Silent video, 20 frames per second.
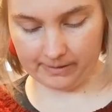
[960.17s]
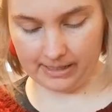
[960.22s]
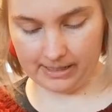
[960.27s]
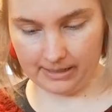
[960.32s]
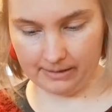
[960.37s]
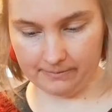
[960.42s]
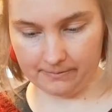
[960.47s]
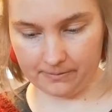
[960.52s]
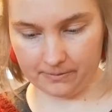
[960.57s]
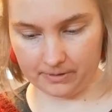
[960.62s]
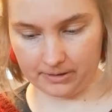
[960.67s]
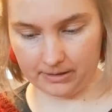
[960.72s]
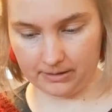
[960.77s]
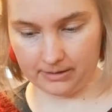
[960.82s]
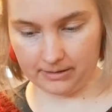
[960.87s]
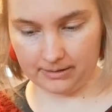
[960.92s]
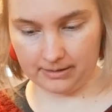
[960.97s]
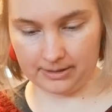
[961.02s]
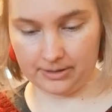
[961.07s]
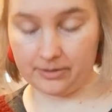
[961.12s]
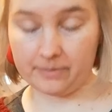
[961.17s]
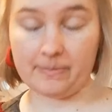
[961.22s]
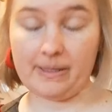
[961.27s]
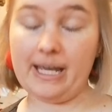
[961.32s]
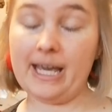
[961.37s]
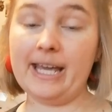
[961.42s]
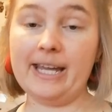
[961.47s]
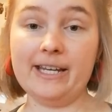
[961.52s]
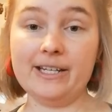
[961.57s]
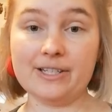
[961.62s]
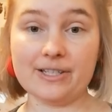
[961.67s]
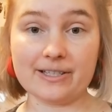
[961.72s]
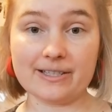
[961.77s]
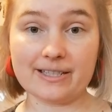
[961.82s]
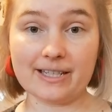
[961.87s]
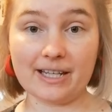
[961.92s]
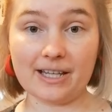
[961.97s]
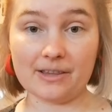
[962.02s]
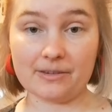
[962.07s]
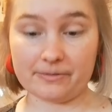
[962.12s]
reading for, it took me ages
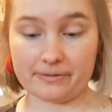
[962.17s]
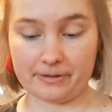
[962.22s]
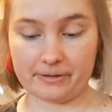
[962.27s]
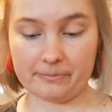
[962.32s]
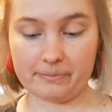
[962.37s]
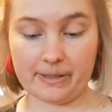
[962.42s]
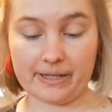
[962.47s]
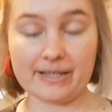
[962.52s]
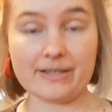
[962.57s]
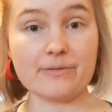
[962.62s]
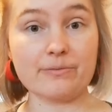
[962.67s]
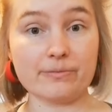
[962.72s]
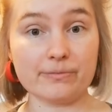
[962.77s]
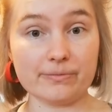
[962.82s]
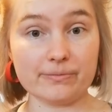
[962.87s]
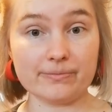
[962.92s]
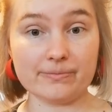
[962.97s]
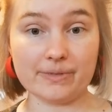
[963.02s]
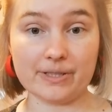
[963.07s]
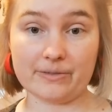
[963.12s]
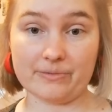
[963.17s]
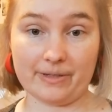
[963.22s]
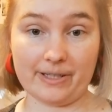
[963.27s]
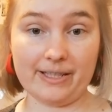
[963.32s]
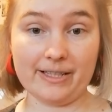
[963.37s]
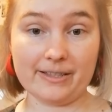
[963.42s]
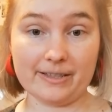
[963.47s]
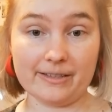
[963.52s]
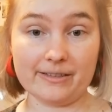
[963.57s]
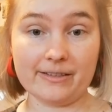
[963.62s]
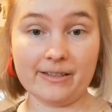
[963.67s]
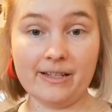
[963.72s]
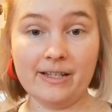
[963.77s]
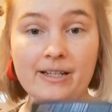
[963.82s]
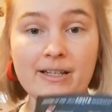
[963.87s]
to get through, but it was really good.